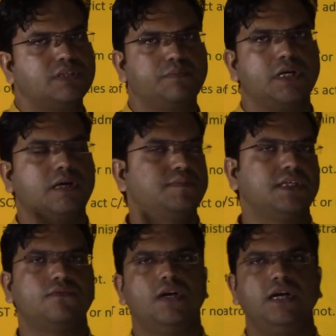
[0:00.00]
perhaps
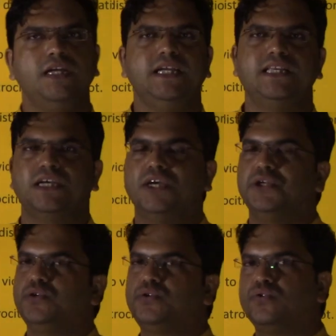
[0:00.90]
it will lead
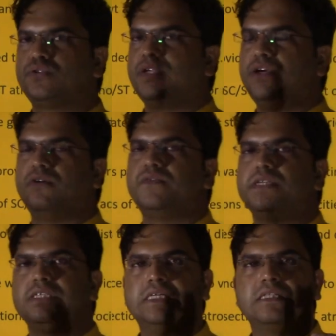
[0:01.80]
to 2-3
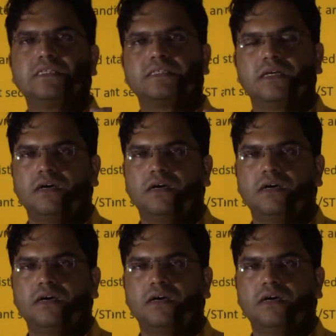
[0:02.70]
officials